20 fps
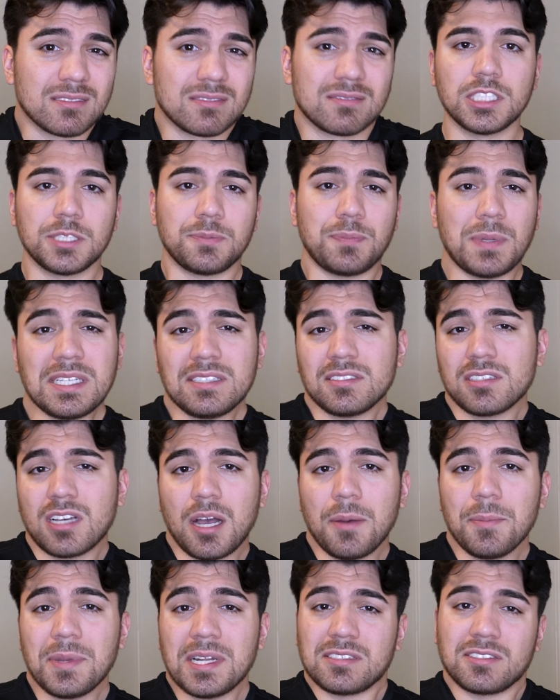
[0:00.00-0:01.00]
Space
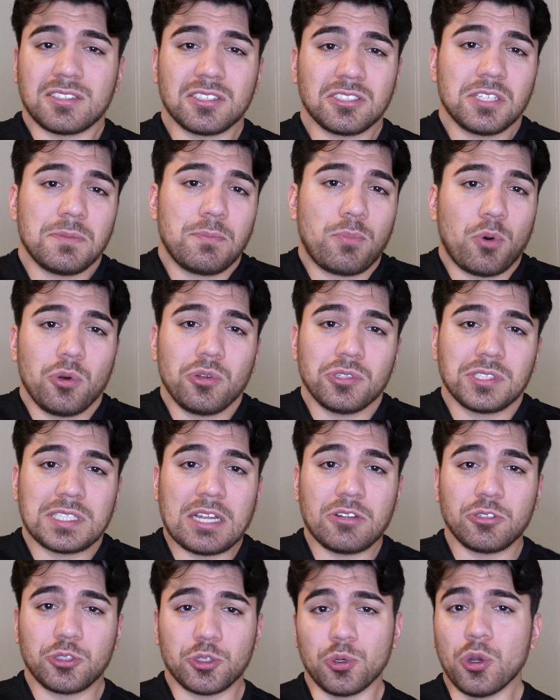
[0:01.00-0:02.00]
combat essentially boils
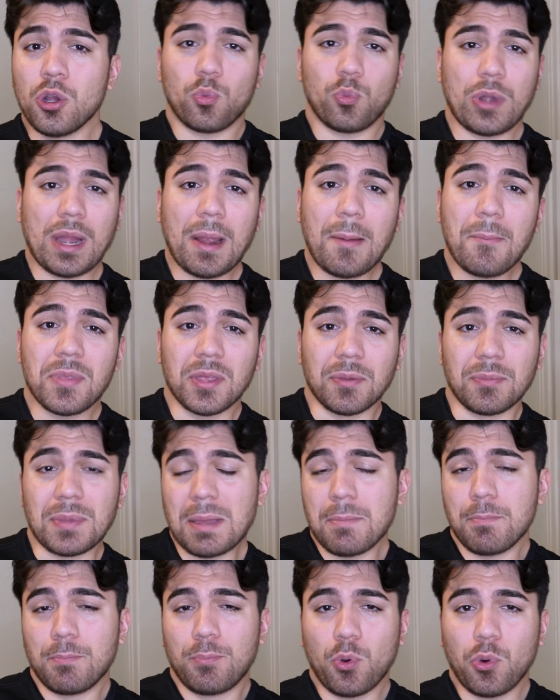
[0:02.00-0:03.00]
down to ram them
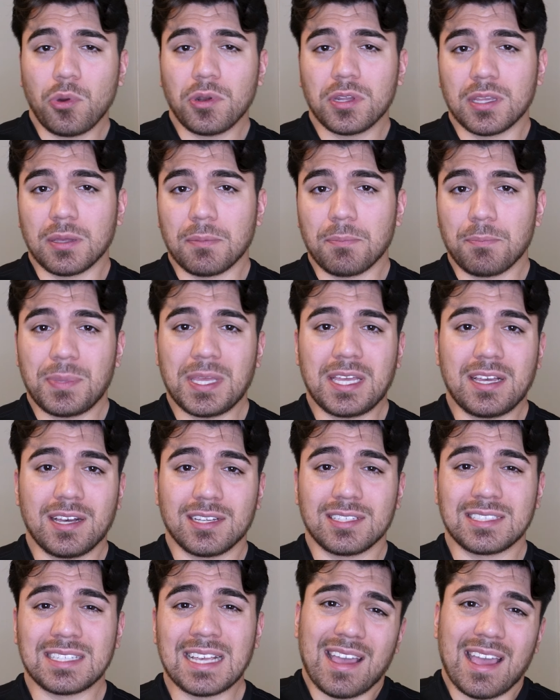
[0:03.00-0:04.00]
and board them,
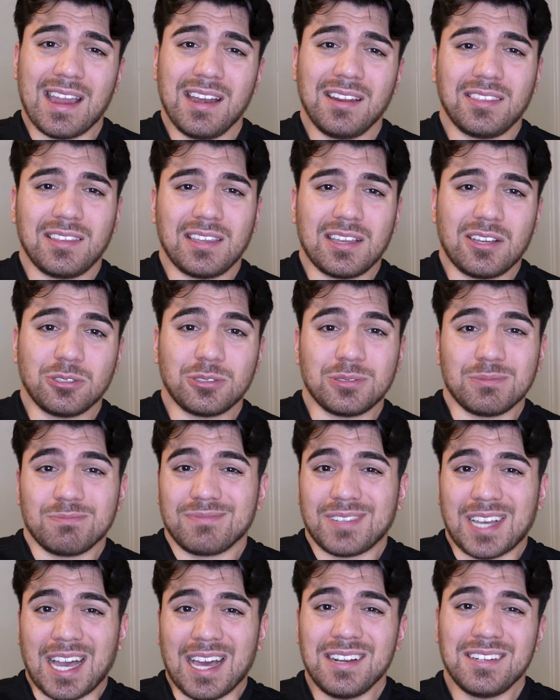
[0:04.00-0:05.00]
because anything else
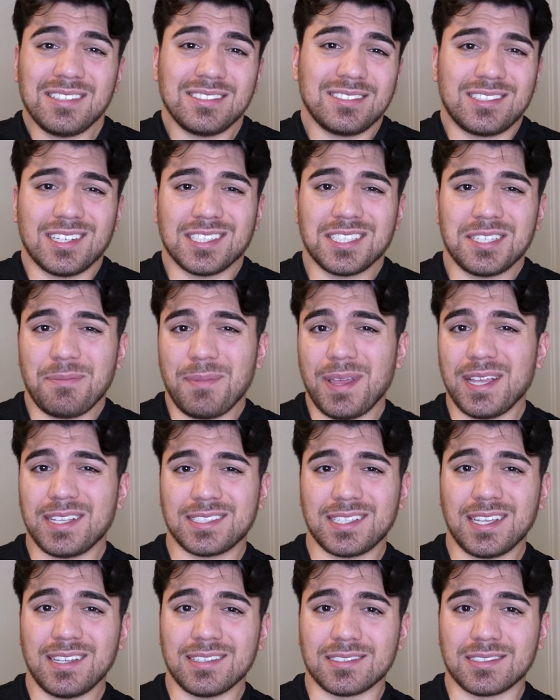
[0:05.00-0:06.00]
kind of just doesn't make
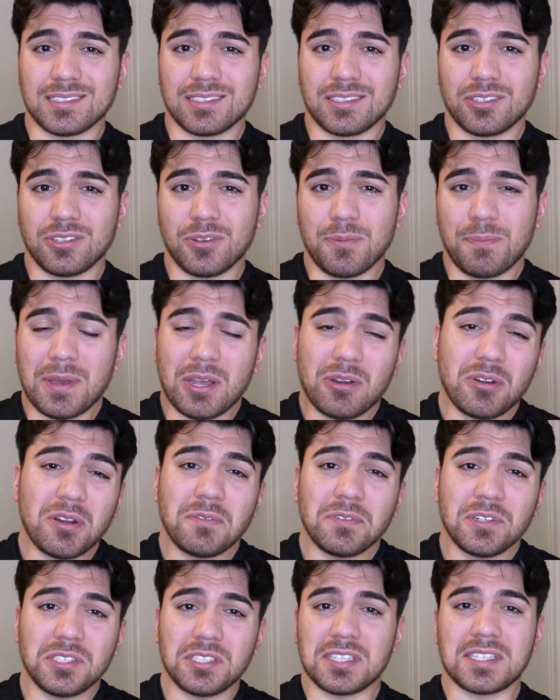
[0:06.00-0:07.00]
sense. You're better
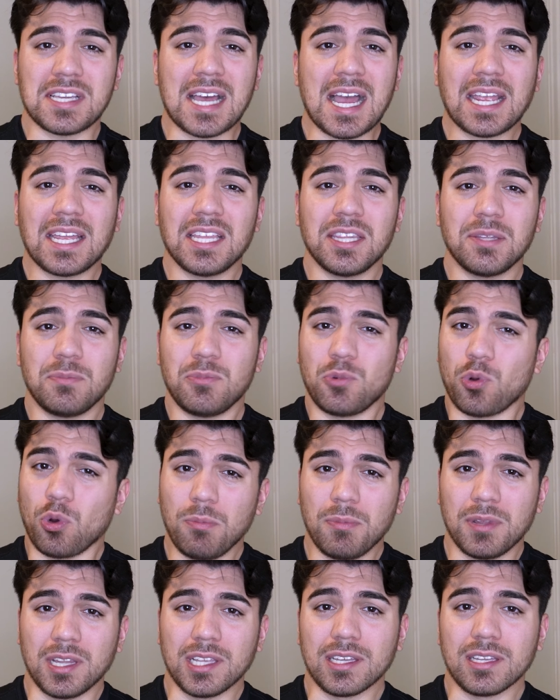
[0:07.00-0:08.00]
off just attacking them
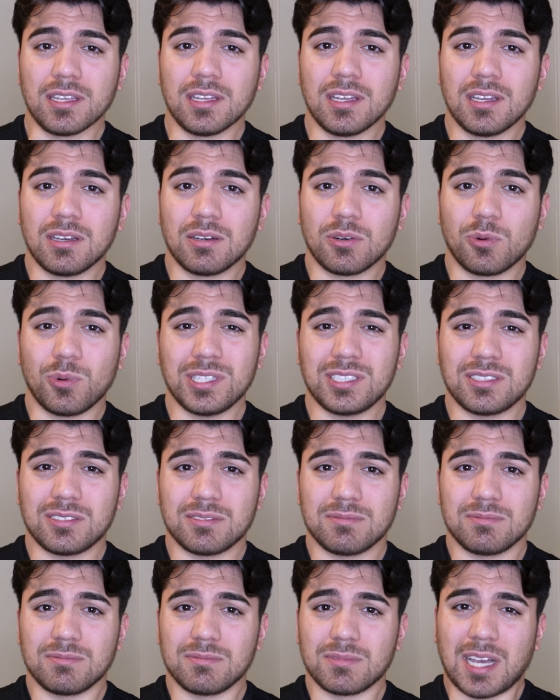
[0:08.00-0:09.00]
normally,
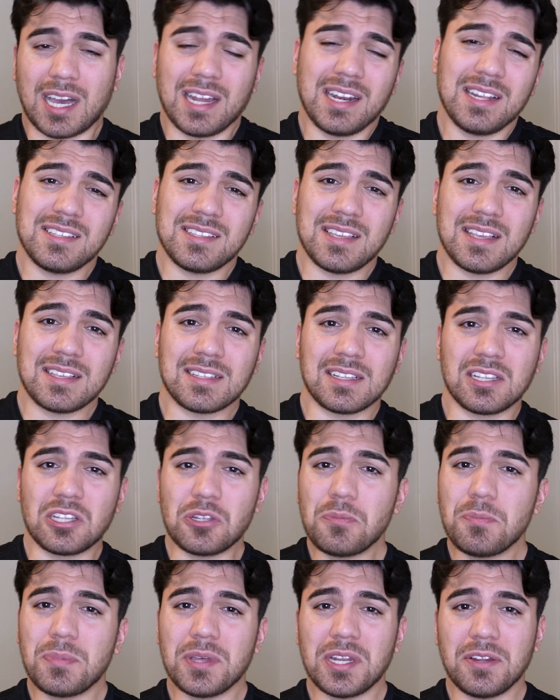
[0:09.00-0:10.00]
which kind of takes a
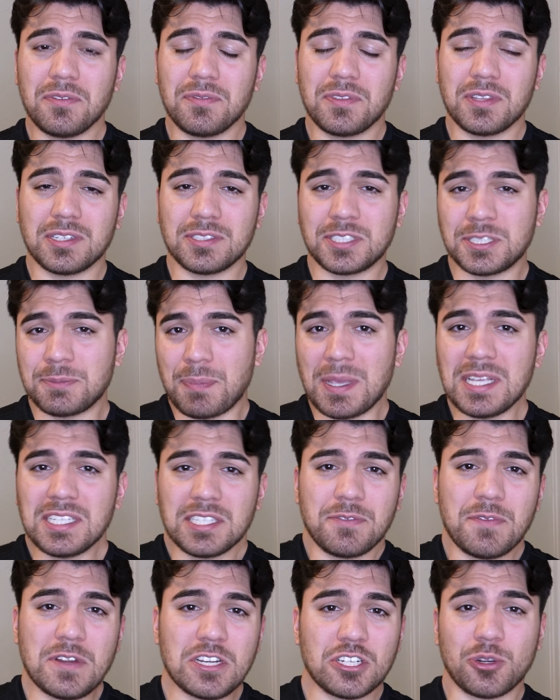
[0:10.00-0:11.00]
little bit of the space
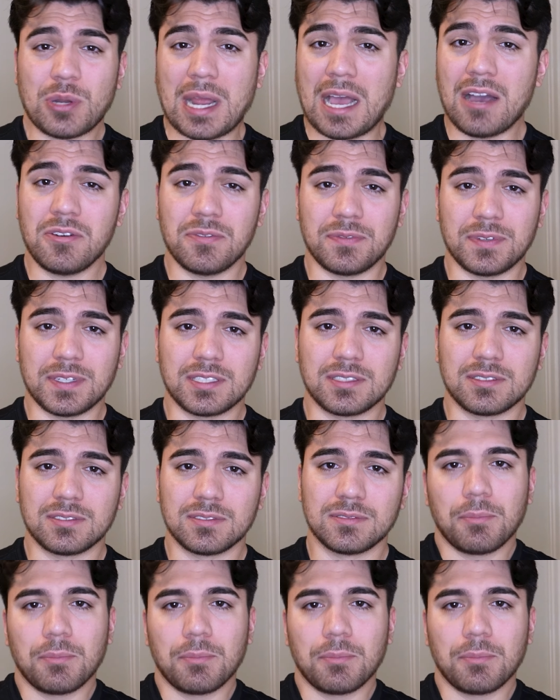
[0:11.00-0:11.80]
adventure out of it.